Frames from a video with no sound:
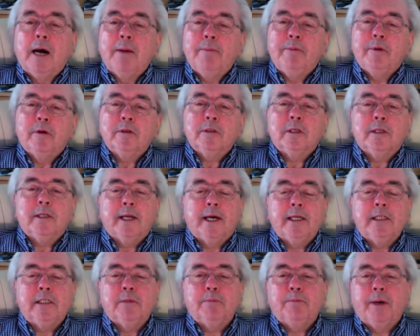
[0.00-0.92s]
I'm not a
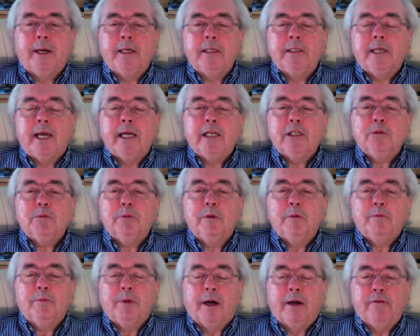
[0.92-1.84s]
database
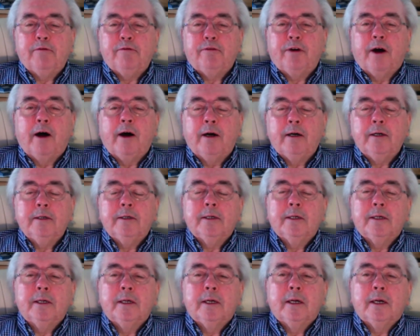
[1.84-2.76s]
expert by
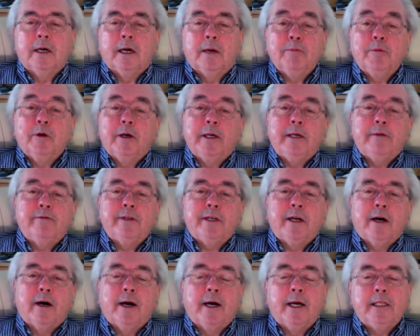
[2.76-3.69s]
far. I'm not even
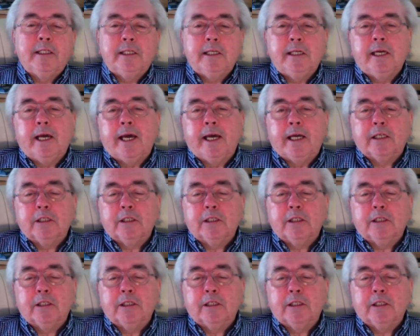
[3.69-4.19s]
an I T